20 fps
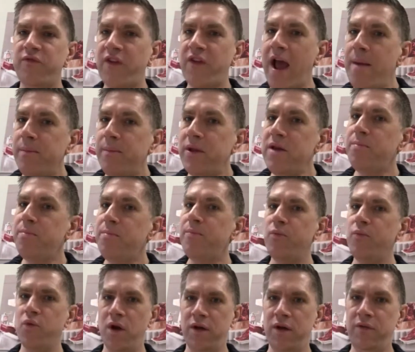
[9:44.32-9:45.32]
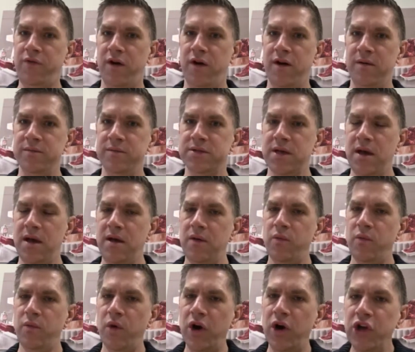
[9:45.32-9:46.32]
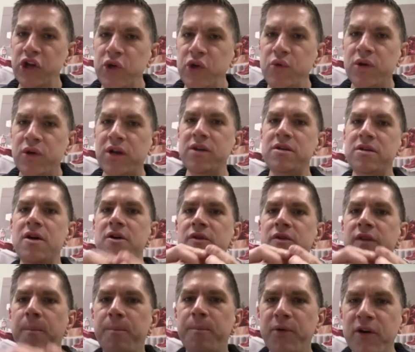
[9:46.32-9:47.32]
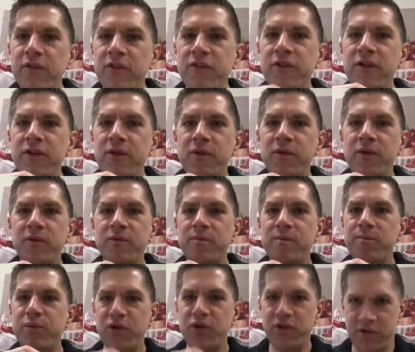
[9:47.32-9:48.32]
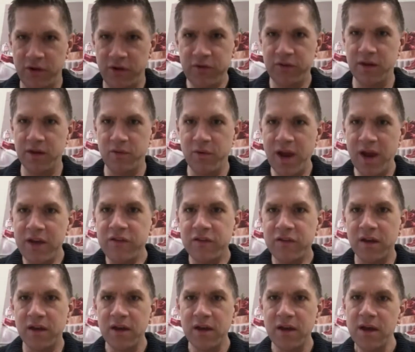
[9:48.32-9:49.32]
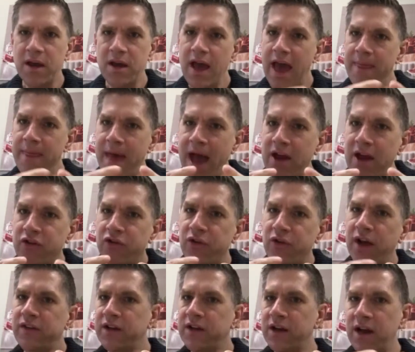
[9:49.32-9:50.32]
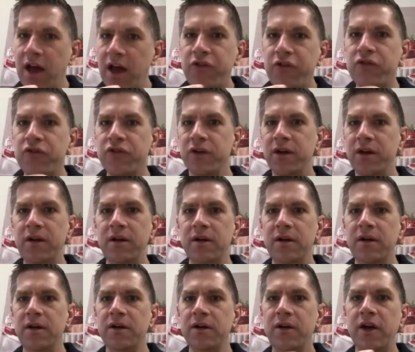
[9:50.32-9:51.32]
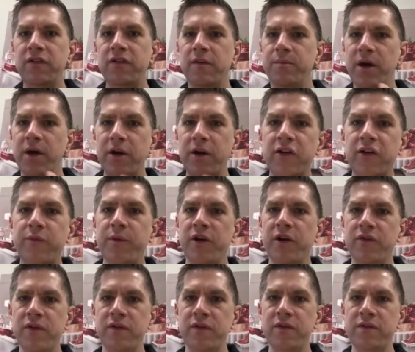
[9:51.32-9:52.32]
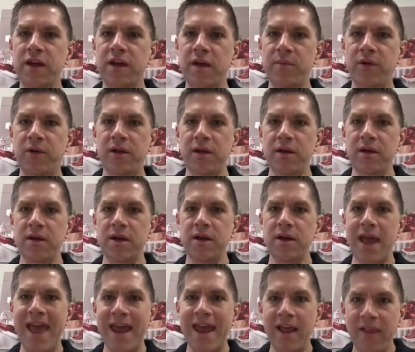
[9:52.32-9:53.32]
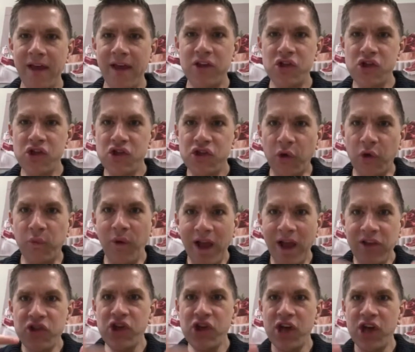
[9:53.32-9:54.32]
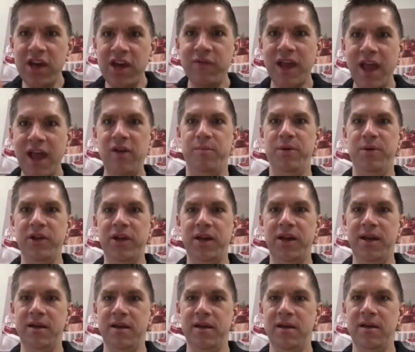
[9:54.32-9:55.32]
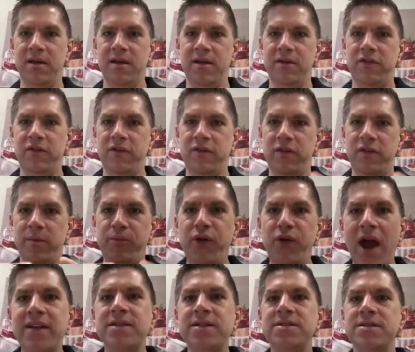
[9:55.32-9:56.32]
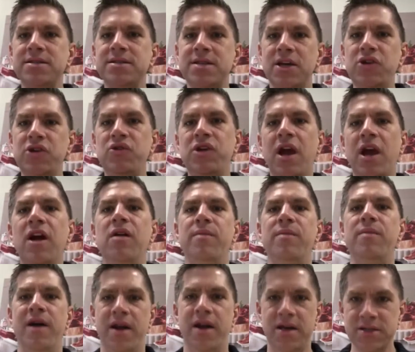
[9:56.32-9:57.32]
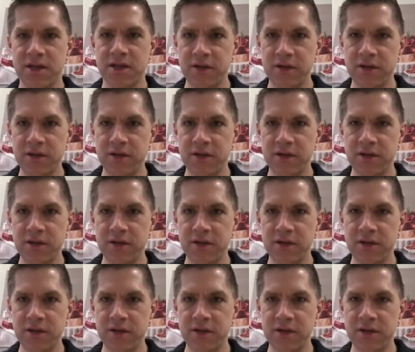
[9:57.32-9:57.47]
family-run farms where you can know the person who produced it, raised it, and that direct connection creates a better experience from the table and a like direct chain of accountability to the practices that you care about as a